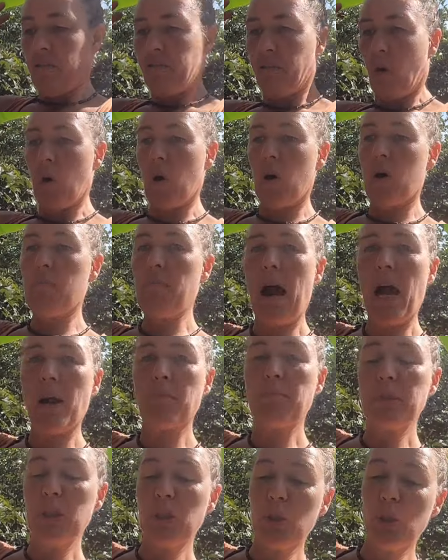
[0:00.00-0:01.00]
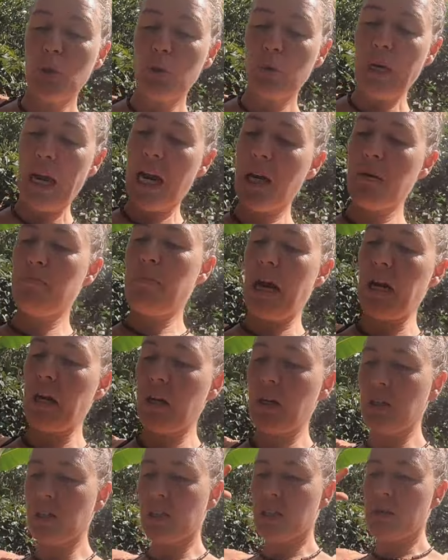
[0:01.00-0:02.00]
for my blue rain
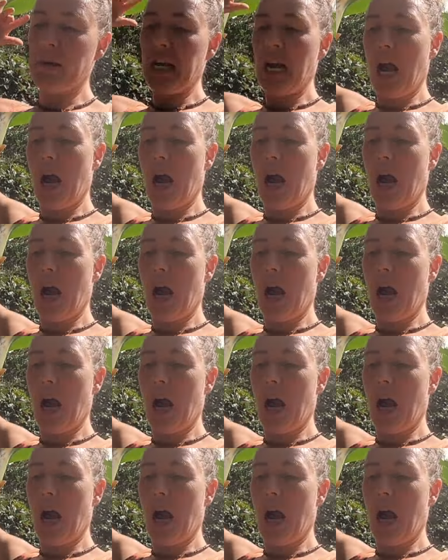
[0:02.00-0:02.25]
barrel to be